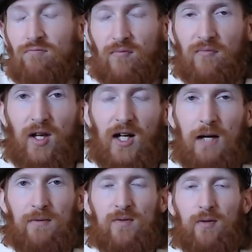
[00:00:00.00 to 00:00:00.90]
It
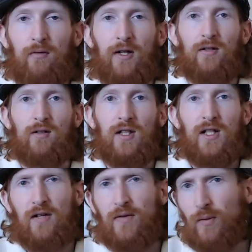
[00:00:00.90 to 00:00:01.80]
happens pretty regularly.
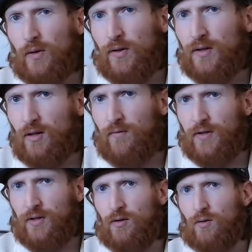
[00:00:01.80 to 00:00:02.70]
If you were doing a
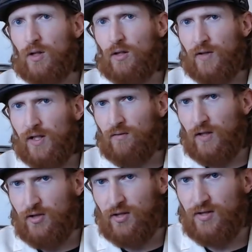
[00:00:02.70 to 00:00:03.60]
review of League of
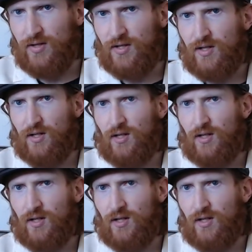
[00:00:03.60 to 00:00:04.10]
Legends,